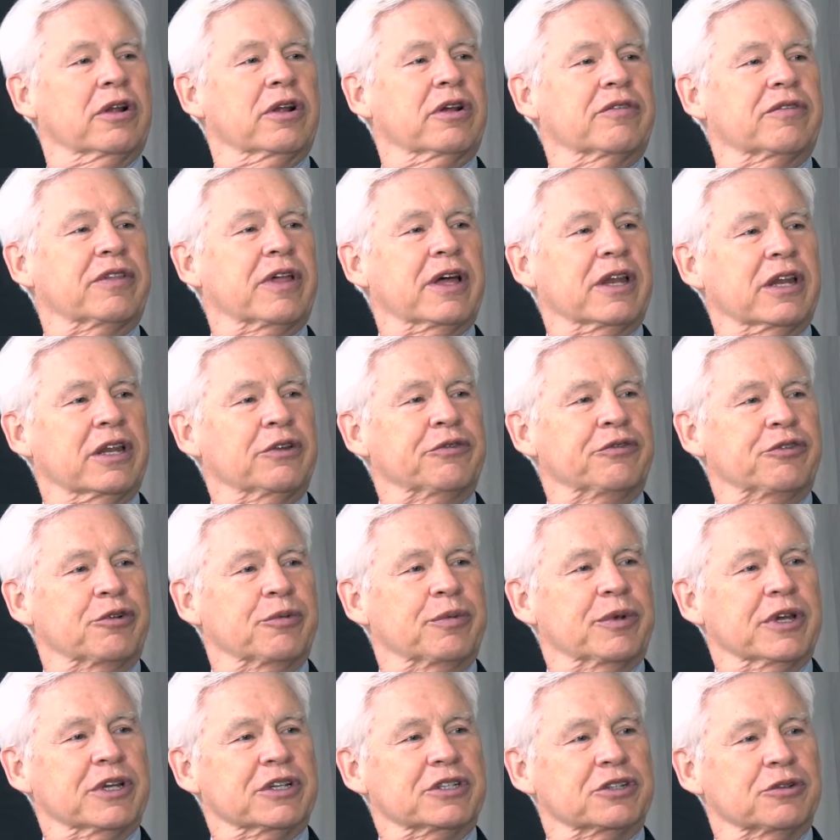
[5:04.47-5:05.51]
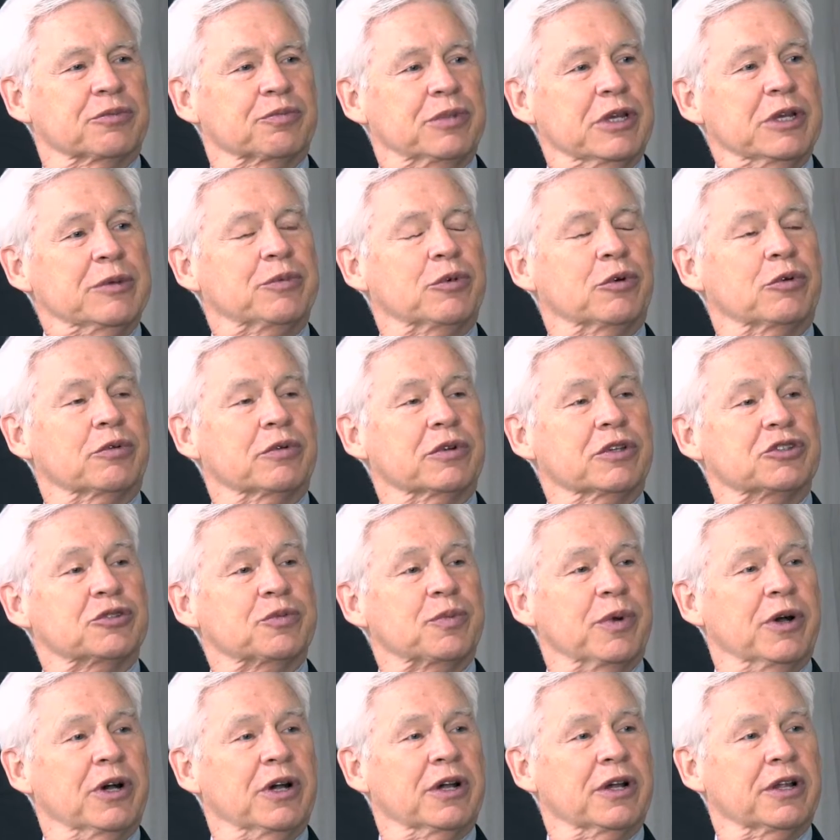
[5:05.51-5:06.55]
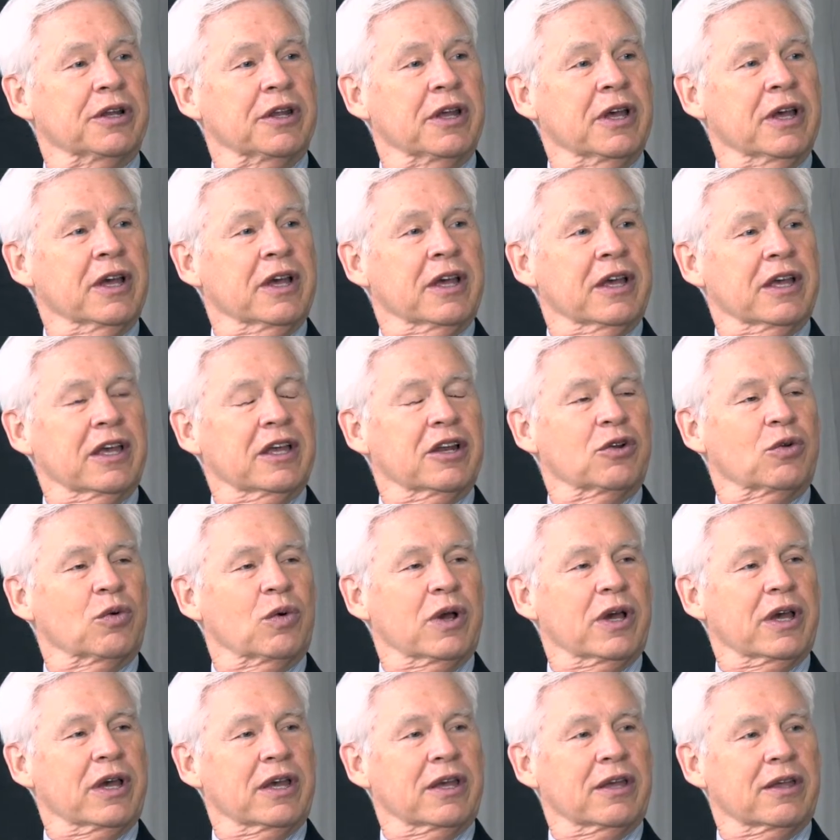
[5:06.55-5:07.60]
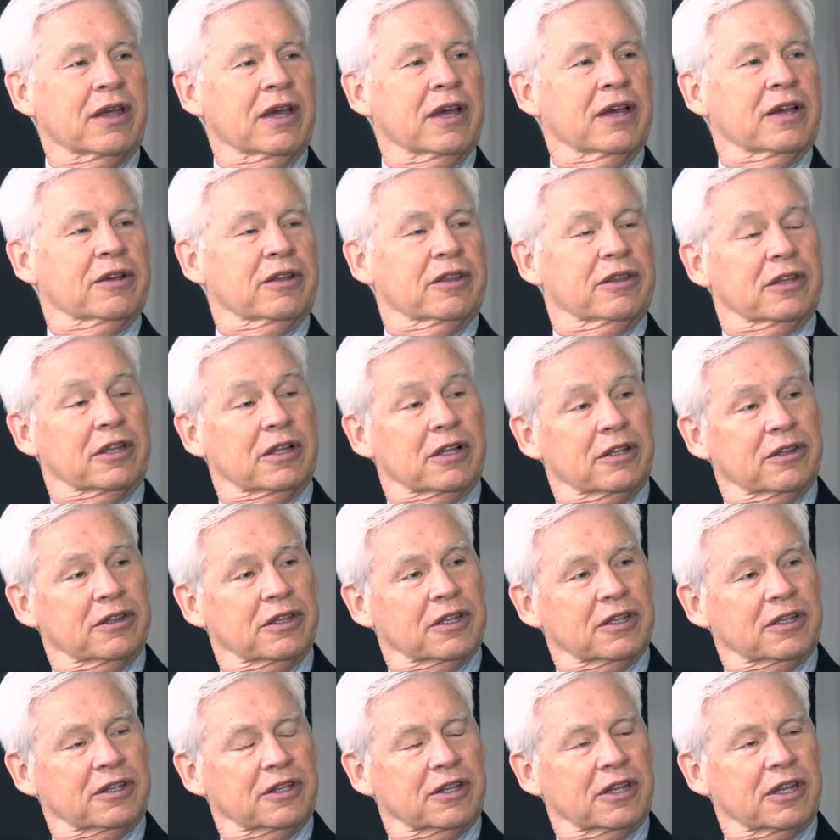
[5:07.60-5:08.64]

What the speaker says: of that information. People respond in a way that